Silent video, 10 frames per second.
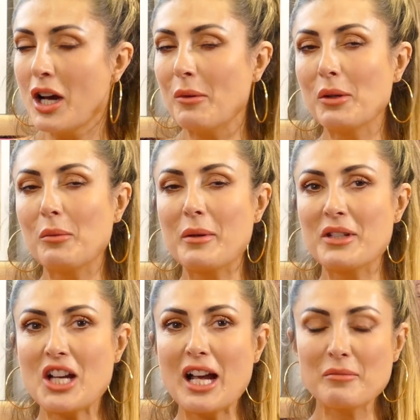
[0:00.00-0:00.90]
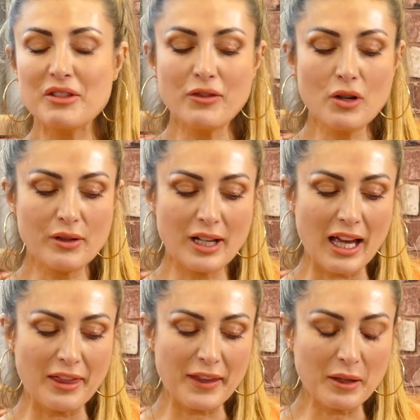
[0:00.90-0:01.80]
Well, we were chatting before, and
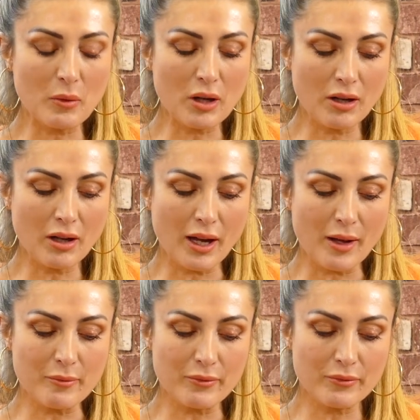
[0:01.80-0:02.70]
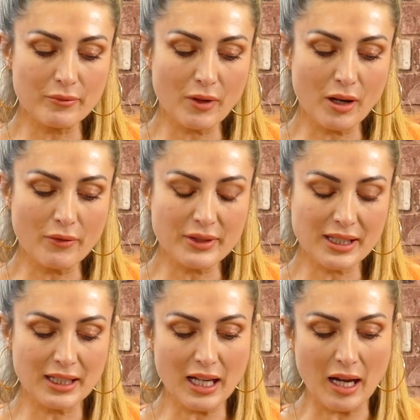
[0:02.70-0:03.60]
I think
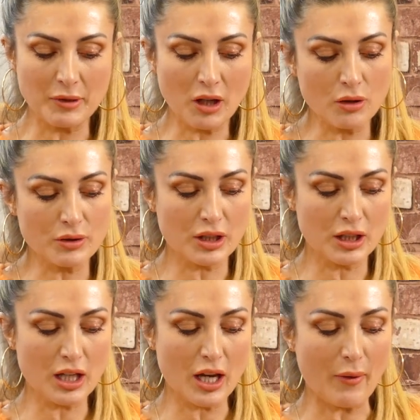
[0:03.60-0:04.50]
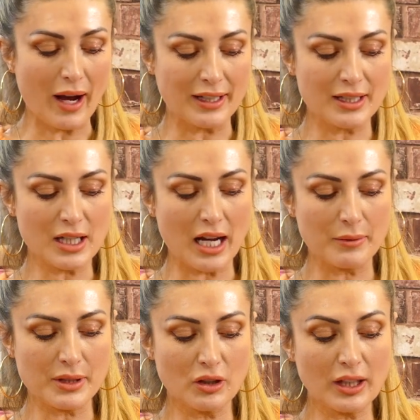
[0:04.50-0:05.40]
obviously I'm a lot older than you, and I
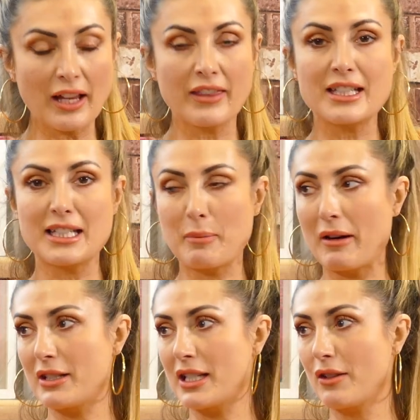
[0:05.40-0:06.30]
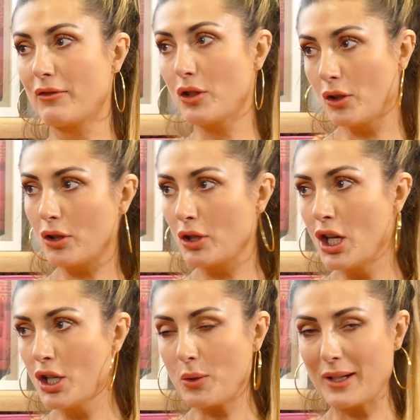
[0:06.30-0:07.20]
was looking at the disparity of your
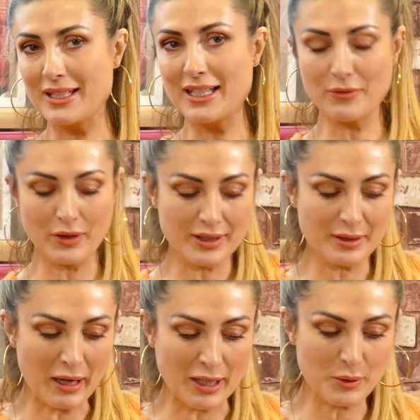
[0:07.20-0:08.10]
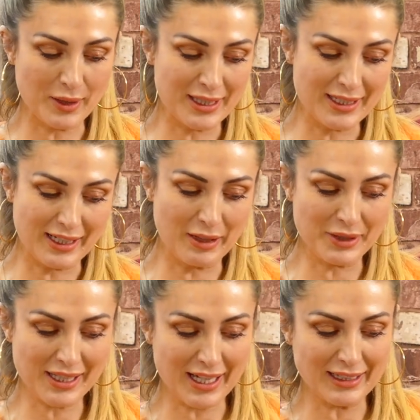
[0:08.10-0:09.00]
20s versus my 20s, and I
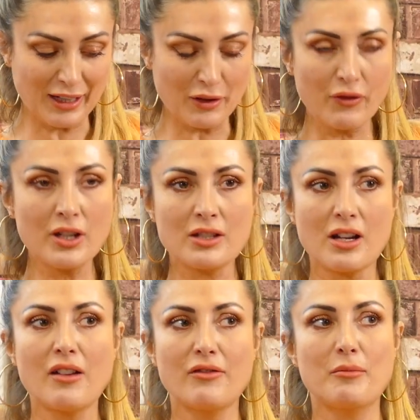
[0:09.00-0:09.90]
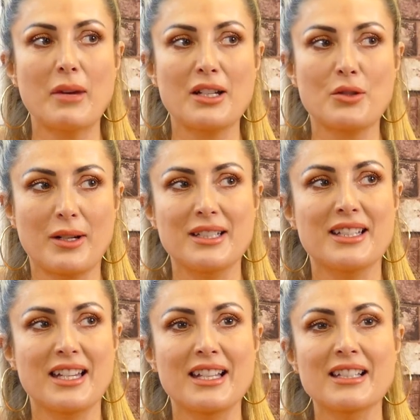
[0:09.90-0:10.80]
was saying, like, the first half of my
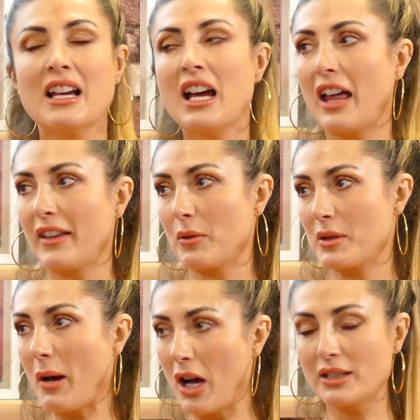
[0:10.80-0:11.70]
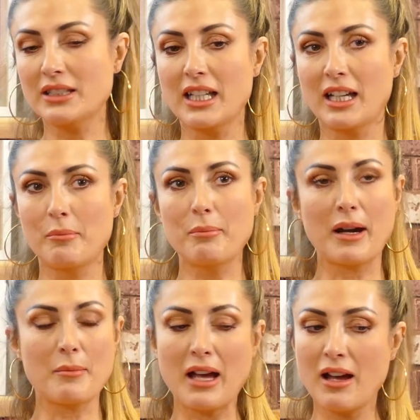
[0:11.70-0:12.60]
20s, I think I was partying and
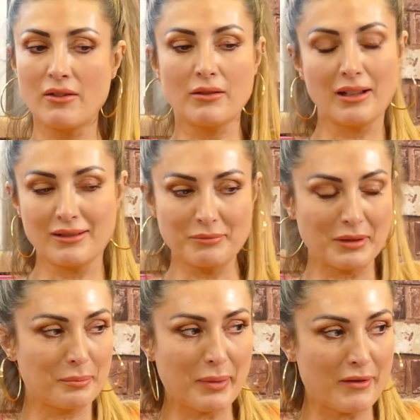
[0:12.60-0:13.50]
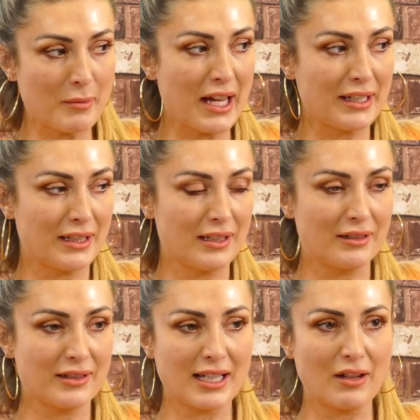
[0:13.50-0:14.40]
burying my head
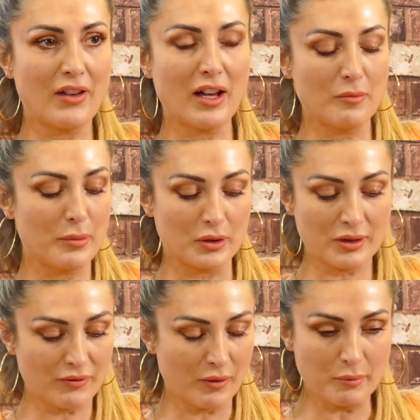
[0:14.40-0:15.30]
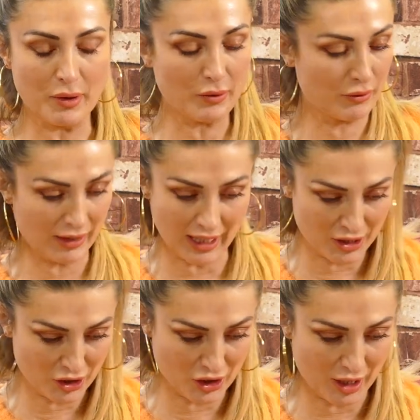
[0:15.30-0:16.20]
in self-help books from broken
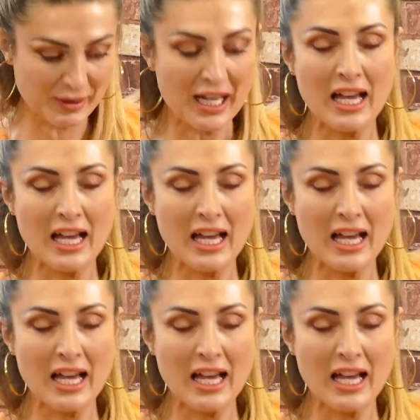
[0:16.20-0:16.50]
relationships,